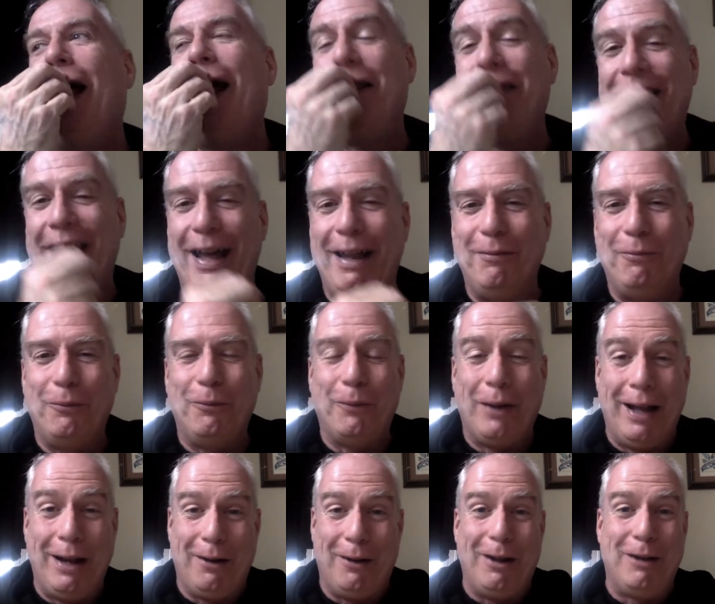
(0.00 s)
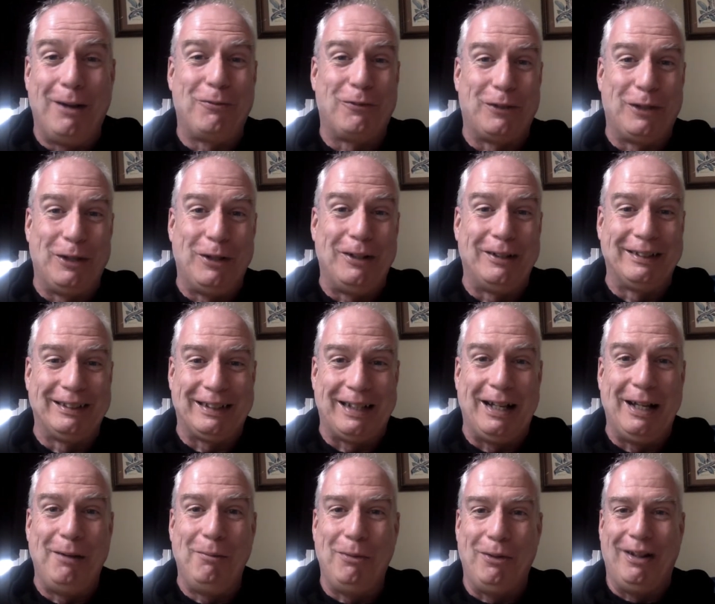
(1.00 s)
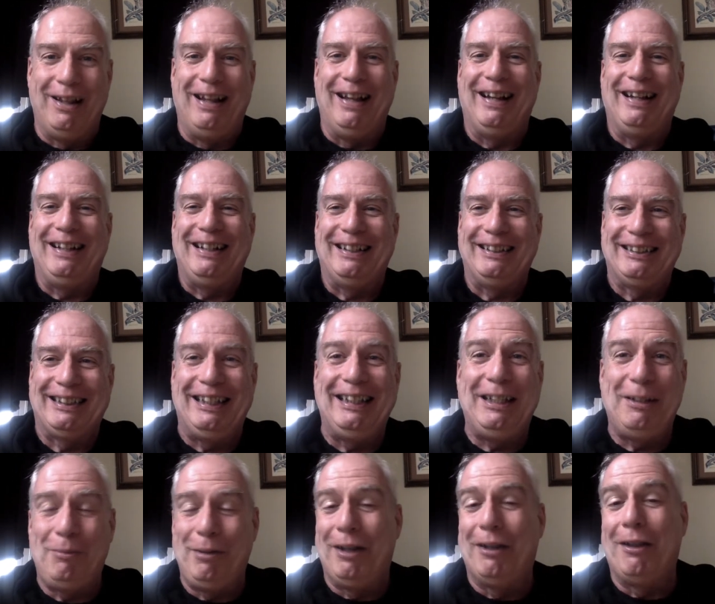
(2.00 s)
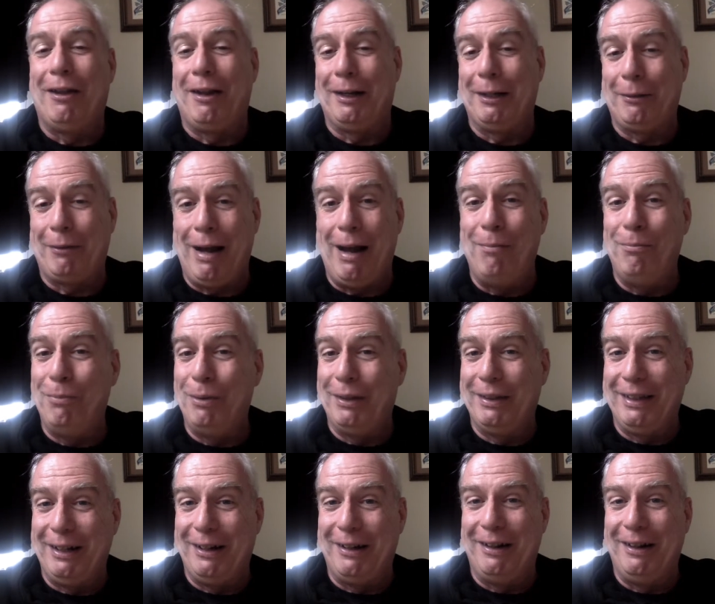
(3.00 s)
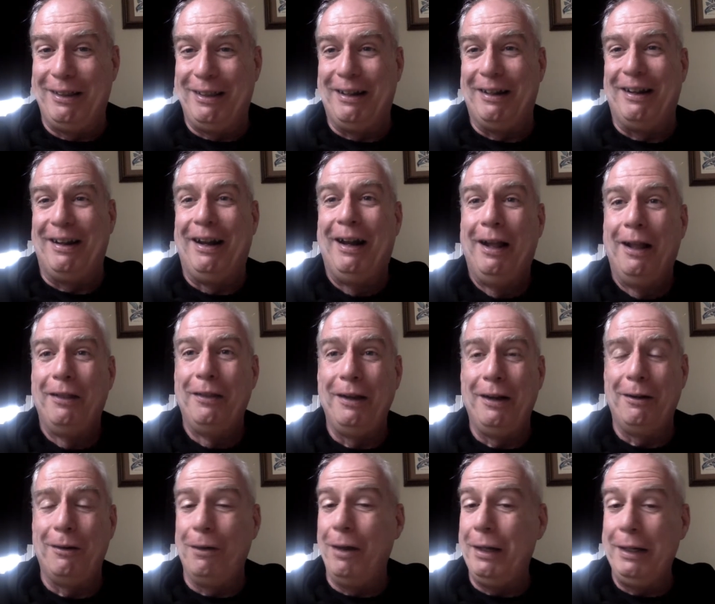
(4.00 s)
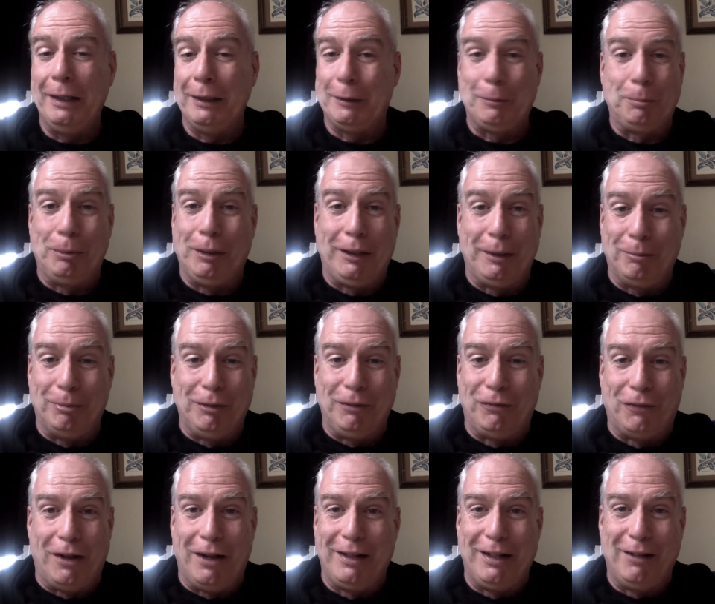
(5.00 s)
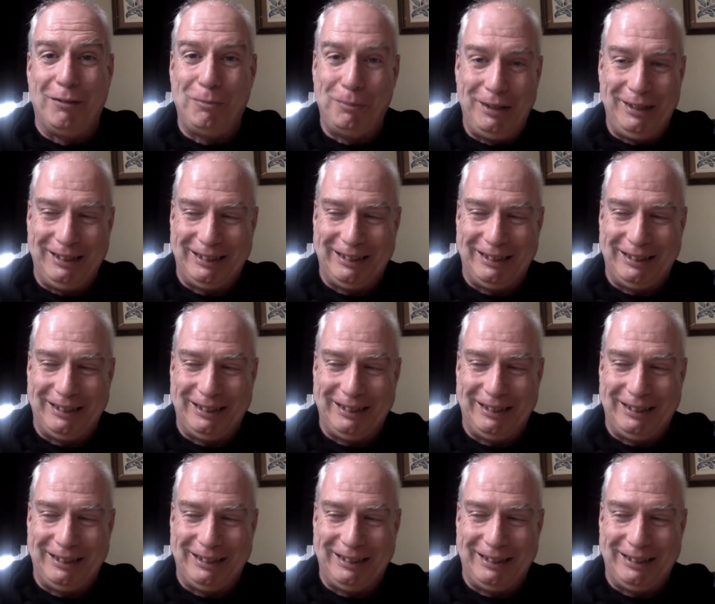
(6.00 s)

and that went on for a long time because they give me a lot of crap, but they're they're they're inexplicably fond of me.